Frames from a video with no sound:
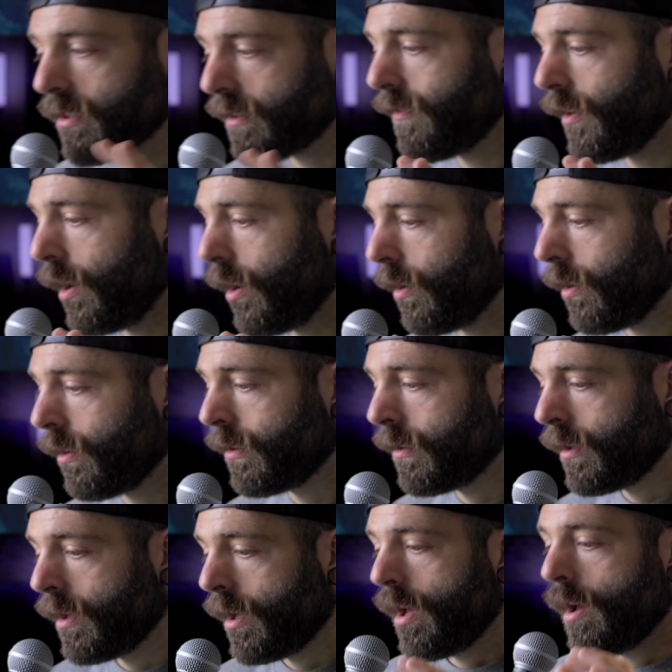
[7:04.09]
of all,
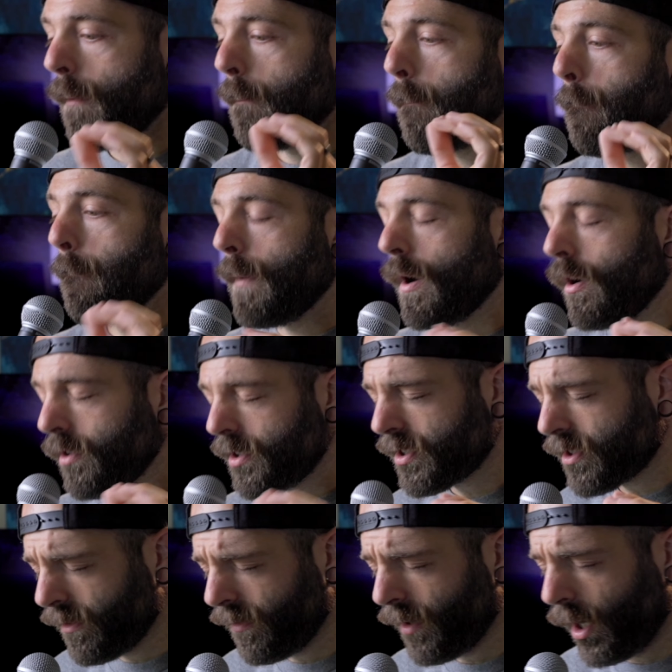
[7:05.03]

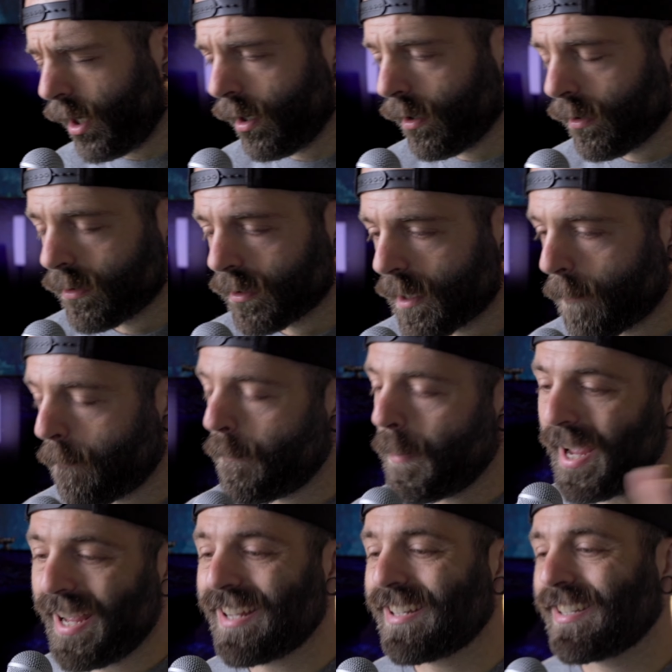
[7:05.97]
the
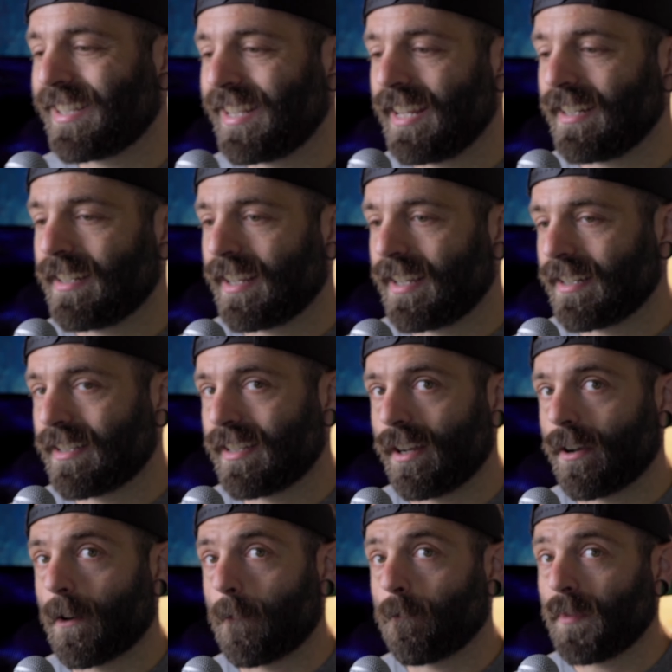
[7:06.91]
biggest thing to
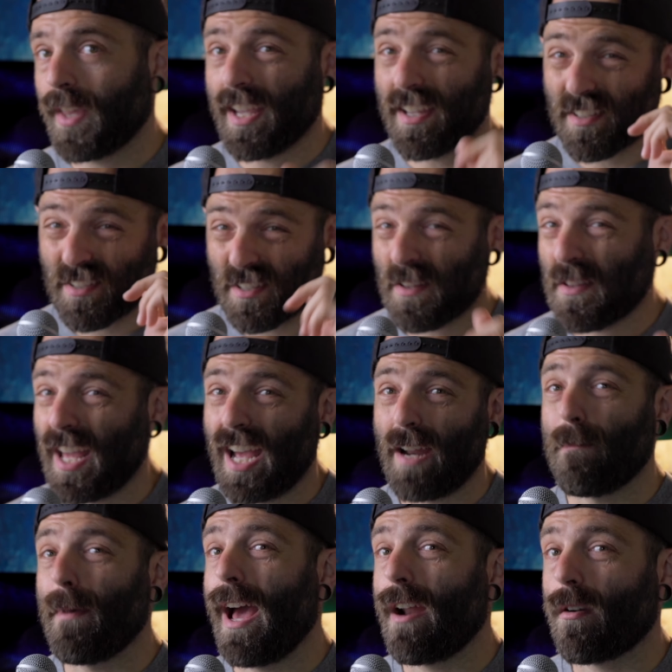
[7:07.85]
consider is
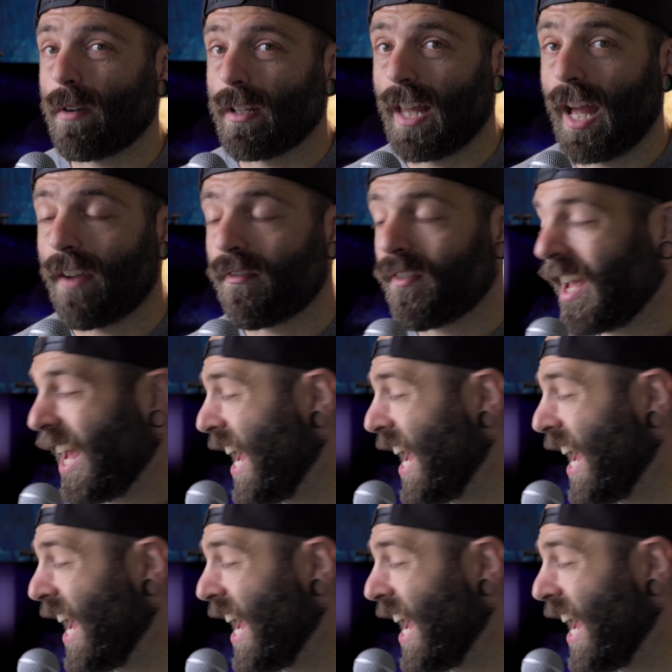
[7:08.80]
that battery life.